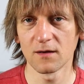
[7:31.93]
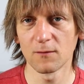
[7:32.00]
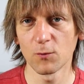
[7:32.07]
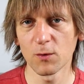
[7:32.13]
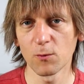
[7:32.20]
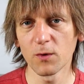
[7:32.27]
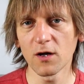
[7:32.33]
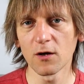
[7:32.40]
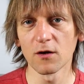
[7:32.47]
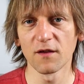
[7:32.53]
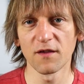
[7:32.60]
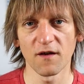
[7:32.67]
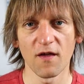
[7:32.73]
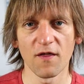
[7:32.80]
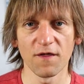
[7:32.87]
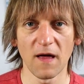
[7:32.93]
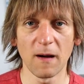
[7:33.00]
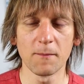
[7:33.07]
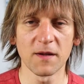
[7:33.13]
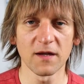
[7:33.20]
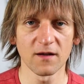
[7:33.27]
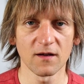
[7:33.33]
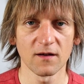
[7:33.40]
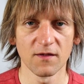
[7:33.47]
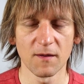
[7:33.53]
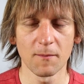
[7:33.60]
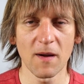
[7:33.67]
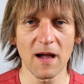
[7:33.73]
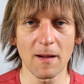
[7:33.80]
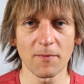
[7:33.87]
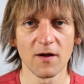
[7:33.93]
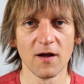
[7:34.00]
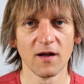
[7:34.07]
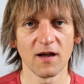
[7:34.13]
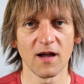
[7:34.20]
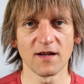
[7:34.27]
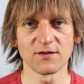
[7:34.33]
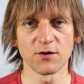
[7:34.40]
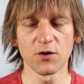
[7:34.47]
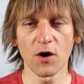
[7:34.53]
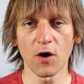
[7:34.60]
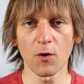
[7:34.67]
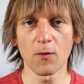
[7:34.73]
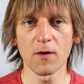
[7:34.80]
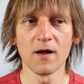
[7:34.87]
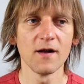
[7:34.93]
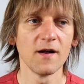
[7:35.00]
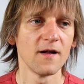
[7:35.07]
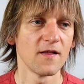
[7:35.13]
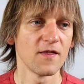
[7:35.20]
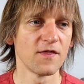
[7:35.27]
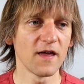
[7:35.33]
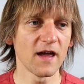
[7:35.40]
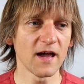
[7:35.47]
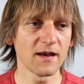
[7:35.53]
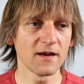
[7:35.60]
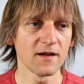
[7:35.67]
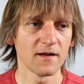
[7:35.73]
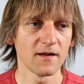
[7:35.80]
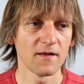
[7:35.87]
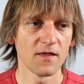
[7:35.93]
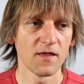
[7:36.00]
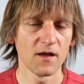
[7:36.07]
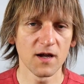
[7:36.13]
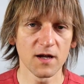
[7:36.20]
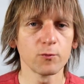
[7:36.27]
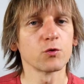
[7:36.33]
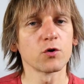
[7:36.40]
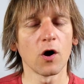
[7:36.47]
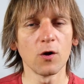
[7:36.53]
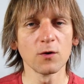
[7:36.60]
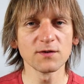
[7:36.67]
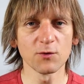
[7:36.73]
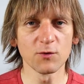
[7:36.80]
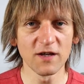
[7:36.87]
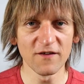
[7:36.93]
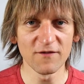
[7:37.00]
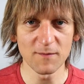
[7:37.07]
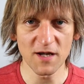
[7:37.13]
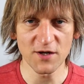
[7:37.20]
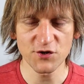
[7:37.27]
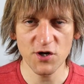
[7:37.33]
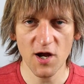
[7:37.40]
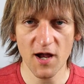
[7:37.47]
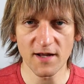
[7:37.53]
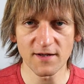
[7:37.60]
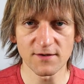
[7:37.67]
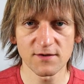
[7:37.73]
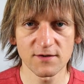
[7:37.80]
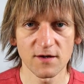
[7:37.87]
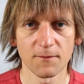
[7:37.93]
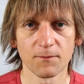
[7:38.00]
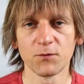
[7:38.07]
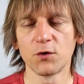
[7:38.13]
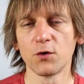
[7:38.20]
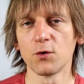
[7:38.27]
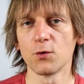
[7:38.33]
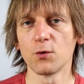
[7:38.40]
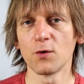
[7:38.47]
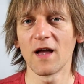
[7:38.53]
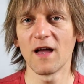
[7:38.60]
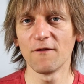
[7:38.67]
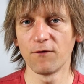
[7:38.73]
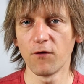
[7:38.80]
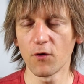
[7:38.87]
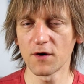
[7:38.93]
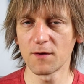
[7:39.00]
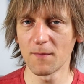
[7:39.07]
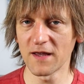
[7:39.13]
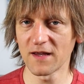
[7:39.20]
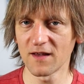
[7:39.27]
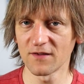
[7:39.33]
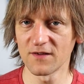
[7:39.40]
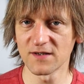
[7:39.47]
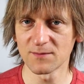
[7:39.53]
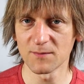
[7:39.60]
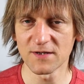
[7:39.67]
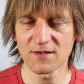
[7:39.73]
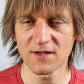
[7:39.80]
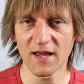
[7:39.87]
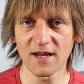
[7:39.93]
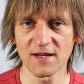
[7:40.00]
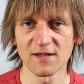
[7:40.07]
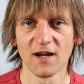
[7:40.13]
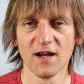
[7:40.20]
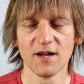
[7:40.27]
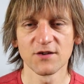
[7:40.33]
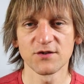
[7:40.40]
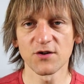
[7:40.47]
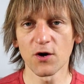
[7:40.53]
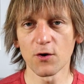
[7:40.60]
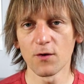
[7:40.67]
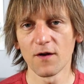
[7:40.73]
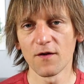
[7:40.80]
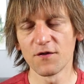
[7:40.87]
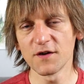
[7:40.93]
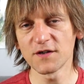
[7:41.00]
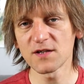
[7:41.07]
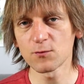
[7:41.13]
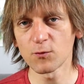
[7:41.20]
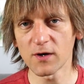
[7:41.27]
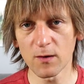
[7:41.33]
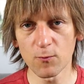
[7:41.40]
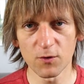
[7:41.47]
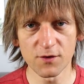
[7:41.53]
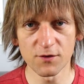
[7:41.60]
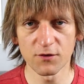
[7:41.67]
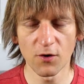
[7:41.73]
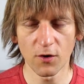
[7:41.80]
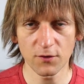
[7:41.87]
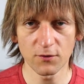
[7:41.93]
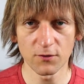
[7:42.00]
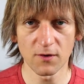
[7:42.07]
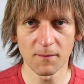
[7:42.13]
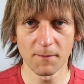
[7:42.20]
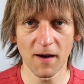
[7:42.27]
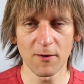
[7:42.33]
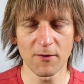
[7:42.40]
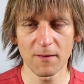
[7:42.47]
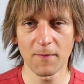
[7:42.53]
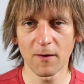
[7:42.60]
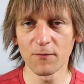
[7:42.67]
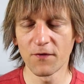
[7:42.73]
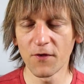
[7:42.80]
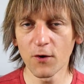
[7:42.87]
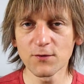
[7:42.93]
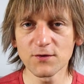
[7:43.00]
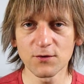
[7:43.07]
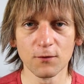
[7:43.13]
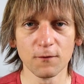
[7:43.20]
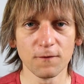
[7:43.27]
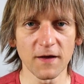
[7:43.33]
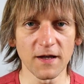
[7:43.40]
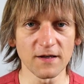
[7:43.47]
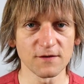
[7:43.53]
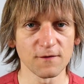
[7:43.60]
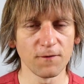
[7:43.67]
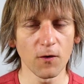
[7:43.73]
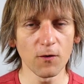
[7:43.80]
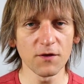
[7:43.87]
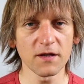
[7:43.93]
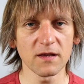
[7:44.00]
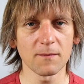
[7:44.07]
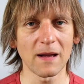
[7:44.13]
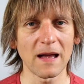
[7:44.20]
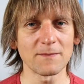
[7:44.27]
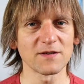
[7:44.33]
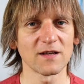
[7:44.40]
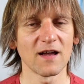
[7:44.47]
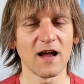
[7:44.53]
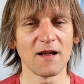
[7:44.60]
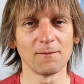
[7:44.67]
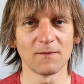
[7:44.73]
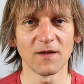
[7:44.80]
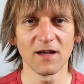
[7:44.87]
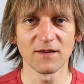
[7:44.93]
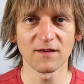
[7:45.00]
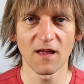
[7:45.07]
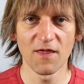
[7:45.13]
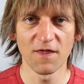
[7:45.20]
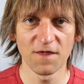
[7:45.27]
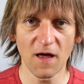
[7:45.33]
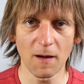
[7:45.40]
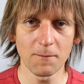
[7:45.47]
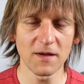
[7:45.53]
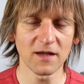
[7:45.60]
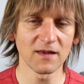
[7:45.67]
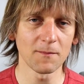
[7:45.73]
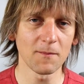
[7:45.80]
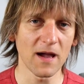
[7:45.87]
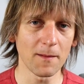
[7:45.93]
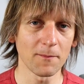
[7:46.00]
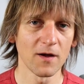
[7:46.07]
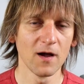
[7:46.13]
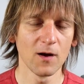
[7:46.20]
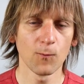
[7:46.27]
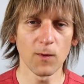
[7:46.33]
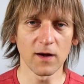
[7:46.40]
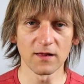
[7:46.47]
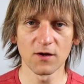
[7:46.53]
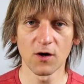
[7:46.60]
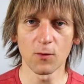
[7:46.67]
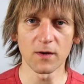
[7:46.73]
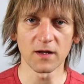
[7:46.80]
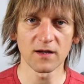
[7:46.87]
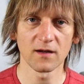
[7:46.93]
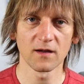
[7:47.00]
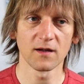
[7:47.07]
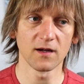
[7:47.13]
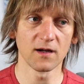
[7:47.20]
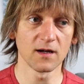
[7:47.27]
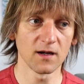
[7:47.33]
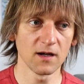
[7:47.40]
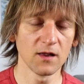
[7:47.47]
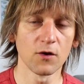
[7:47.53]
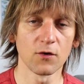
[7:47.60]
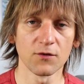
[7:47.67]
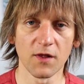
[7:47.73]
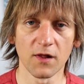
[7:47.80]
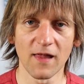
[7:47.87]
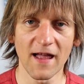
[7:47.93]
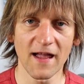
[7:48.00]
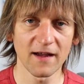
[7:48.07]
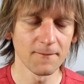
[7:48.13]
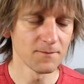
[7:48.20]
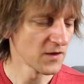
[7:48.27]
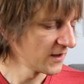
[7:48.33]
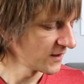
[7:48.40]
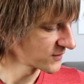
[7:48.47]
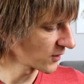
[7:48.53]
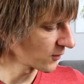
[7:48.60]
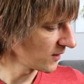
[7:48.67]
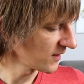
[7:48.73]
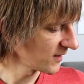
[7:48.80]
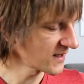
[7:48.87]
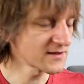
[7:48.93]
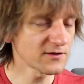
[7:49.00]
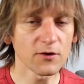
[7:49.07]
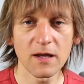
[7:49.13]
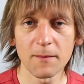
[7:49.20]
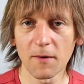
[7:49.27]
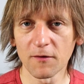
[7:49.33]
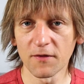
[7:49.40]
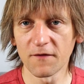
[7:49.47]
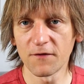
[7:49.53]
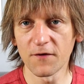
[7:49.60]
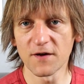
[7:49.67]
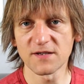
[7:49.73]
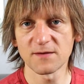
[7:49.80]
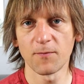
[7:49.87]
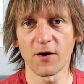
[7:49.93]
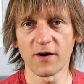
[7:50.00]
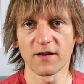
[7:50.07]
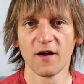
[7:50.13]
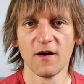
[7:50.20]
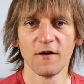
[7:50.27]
we call it thumbing the map as you go, then it would also give me a chance to avoid making this mistake. So this is what I want to talk to you about, about those two things, folding the maps and, and thumbing the map while going uh, along the leg. So let's talk about the first part,